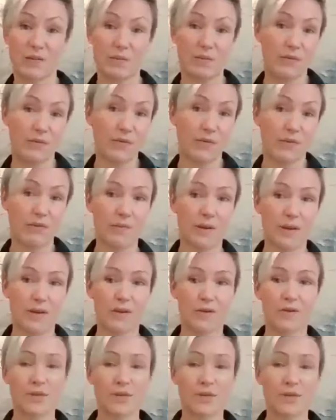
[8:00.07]
before a
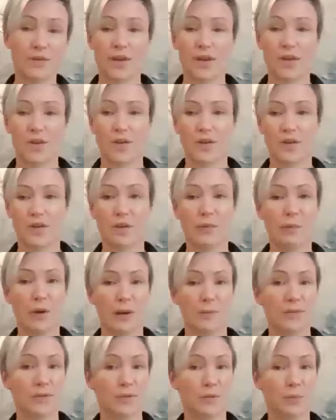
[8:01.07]
meal. You
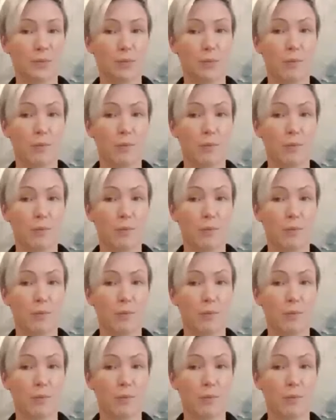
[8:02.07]
perhaps could